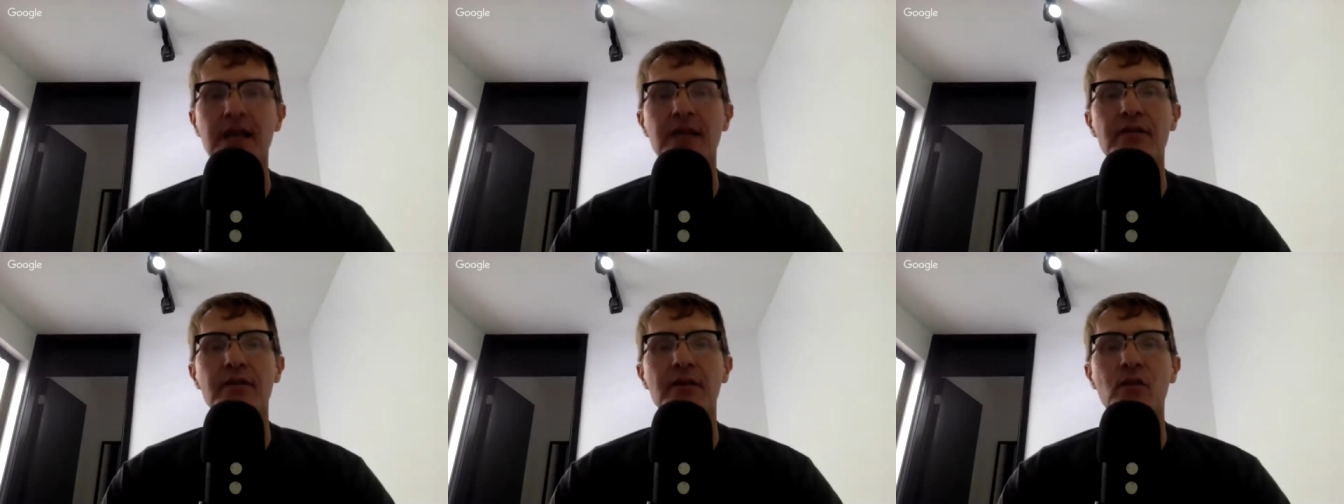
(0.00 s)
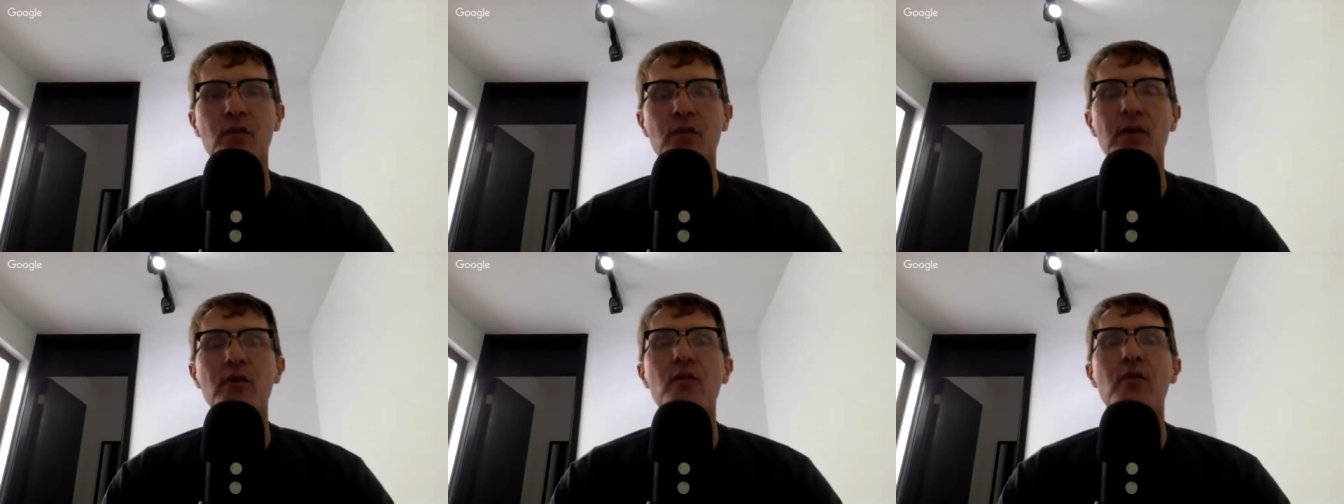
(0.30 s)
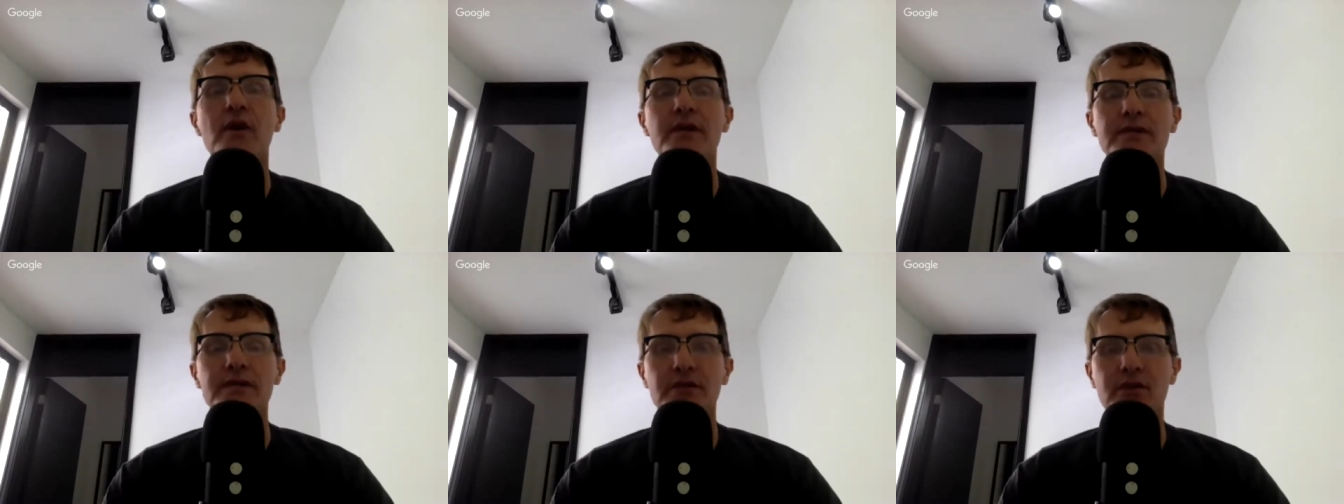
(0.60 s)
that we
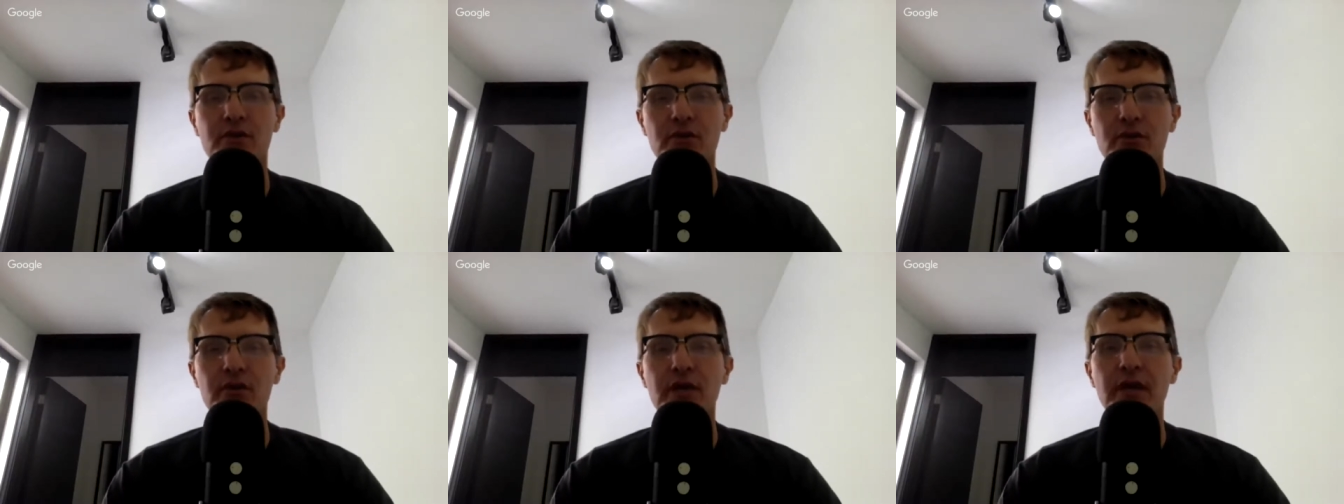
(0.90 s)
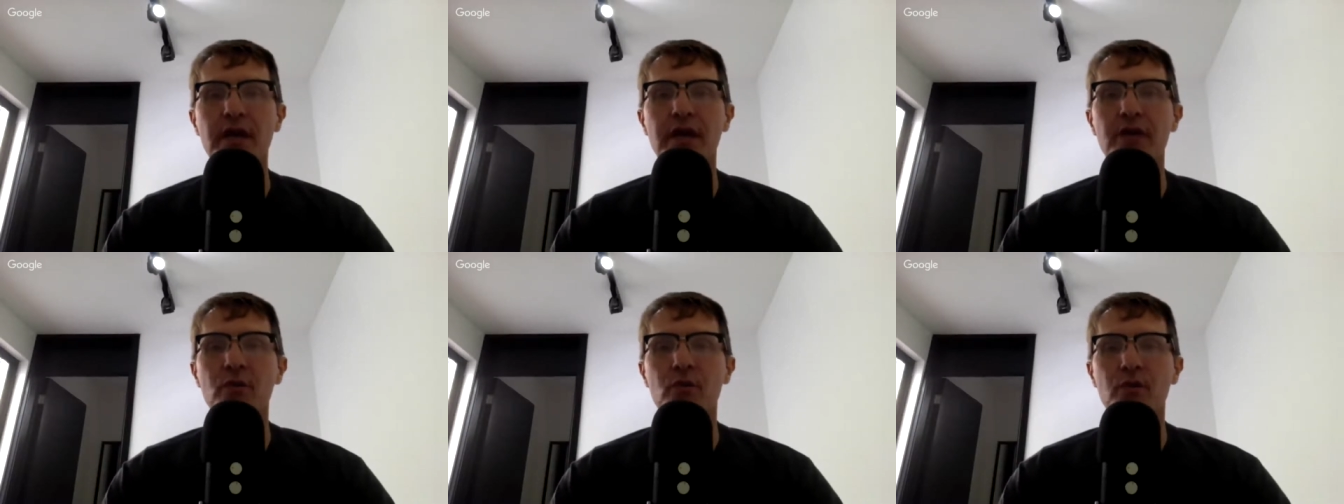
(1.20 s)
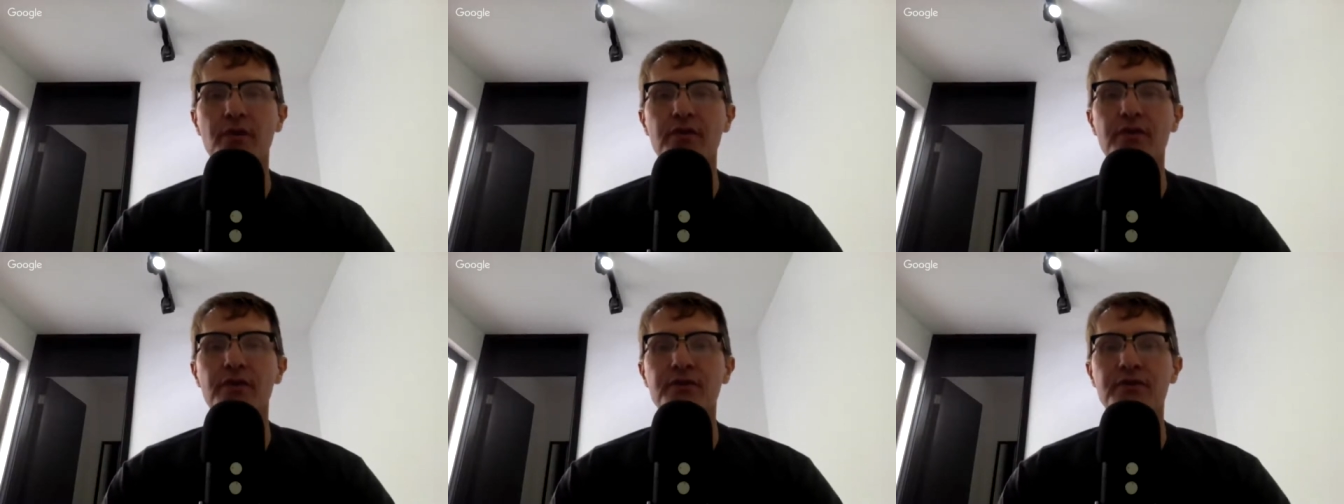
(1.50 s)
want to create
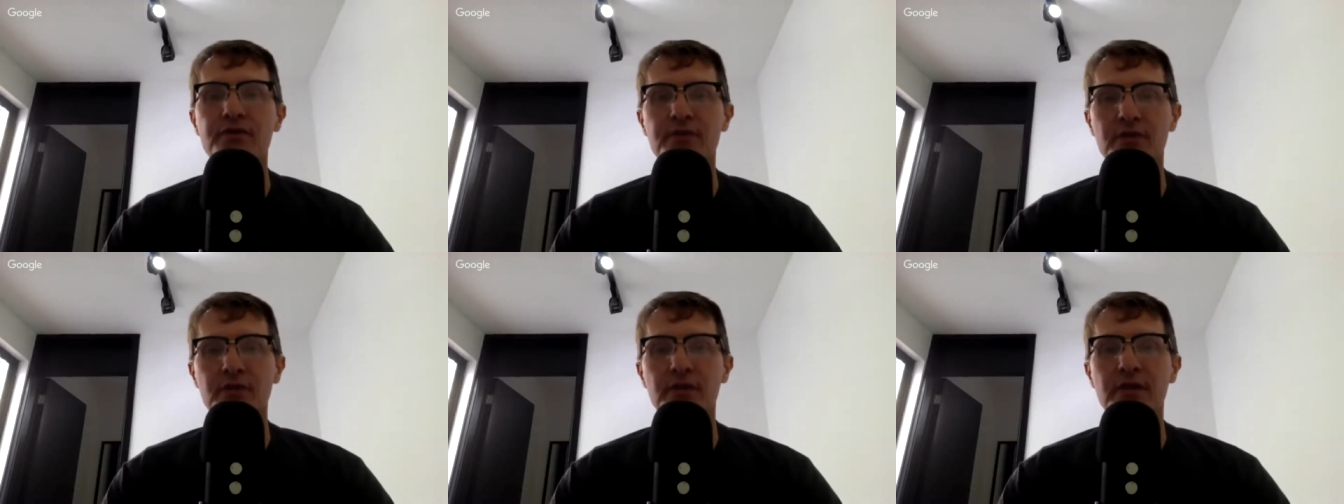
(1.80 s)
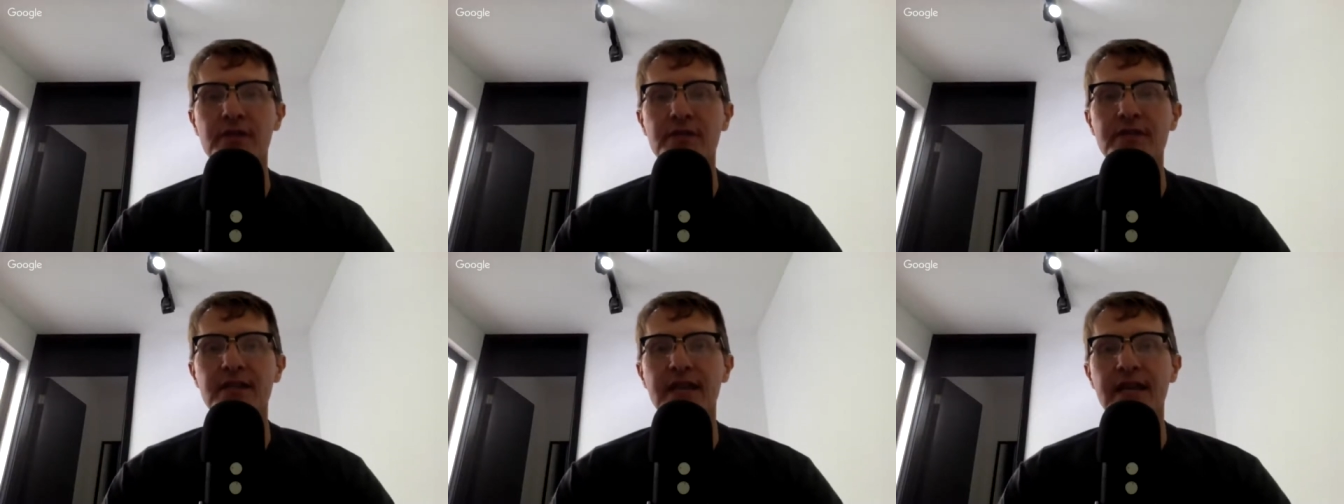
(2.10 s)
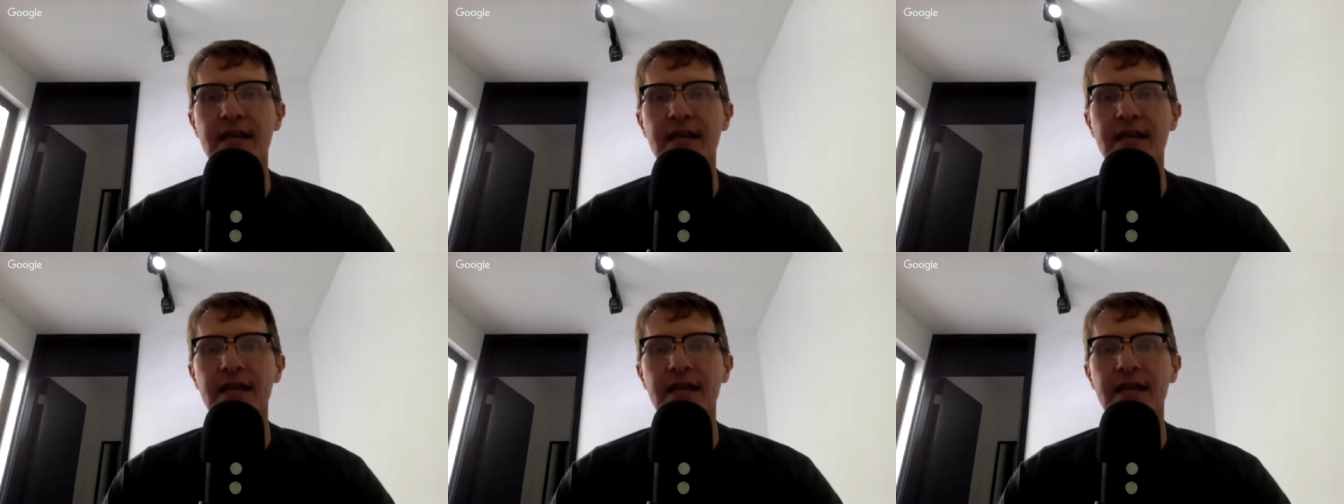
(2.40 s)
with our students.